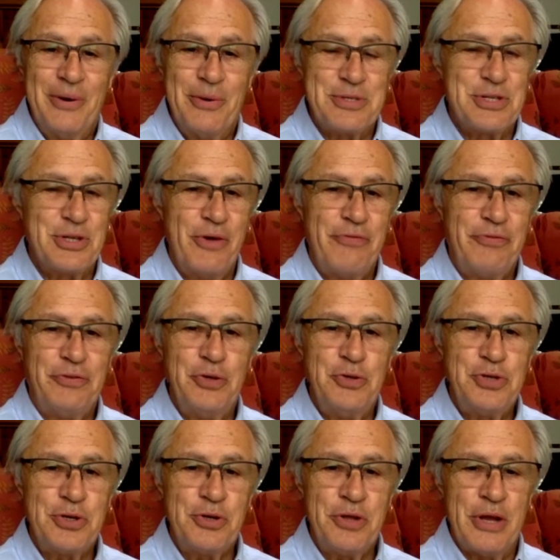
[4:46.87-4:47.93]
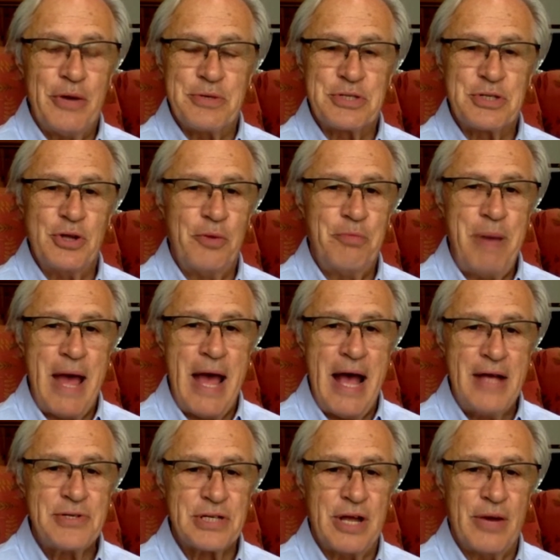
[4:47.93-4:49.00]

there was no future, there was no past.